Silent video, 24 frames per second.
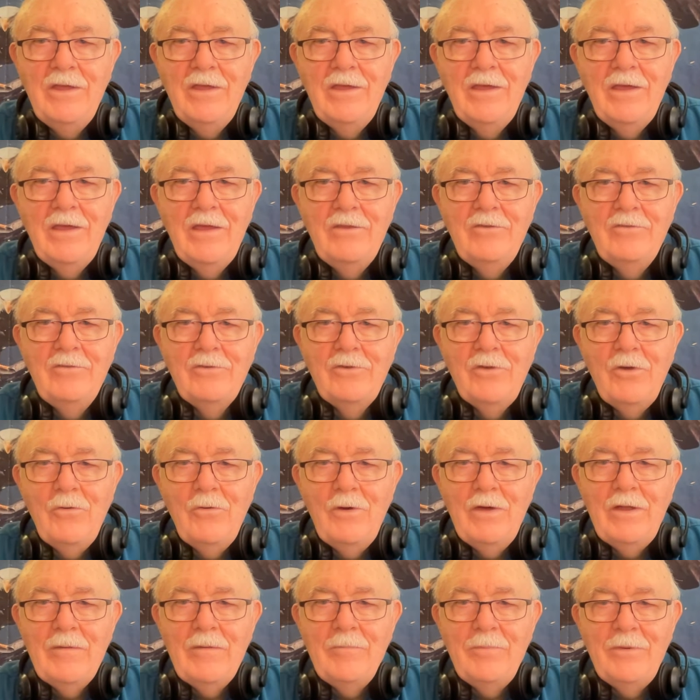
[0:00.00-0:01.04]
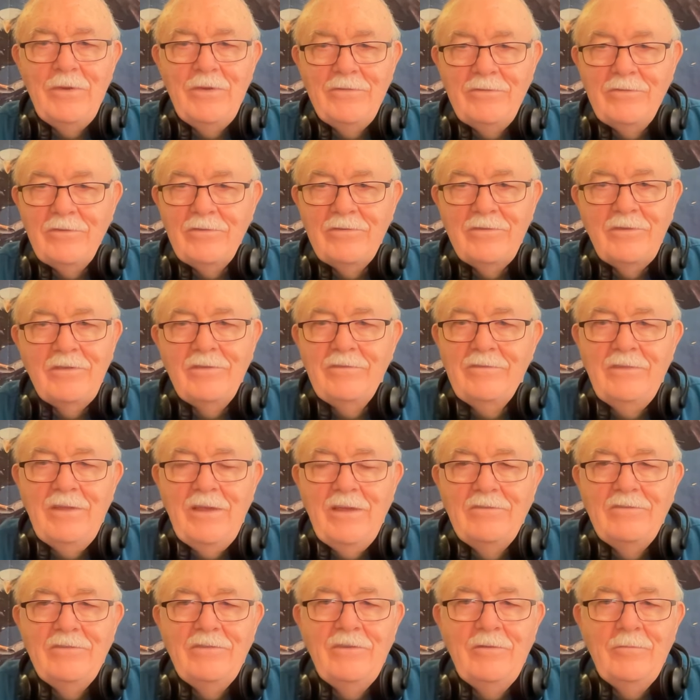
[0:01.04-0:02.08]
And you'll go out of business. It's that
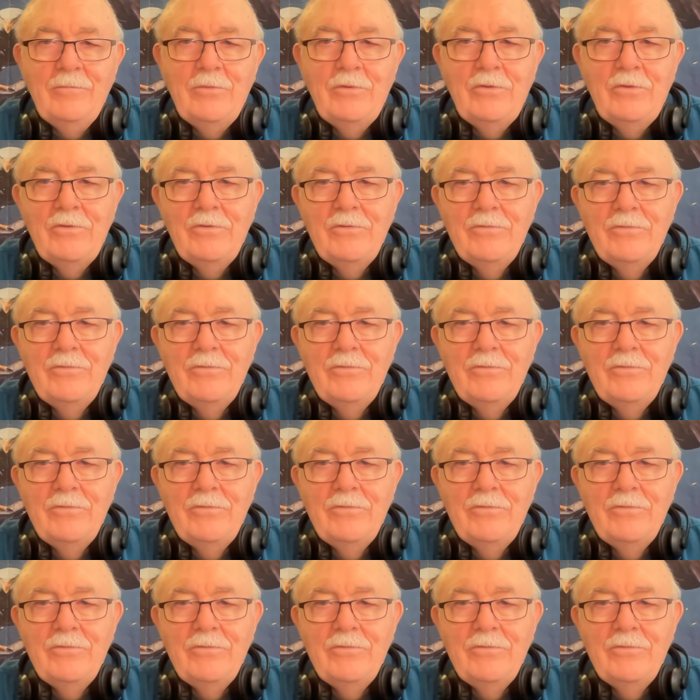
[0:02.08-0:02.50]
simple.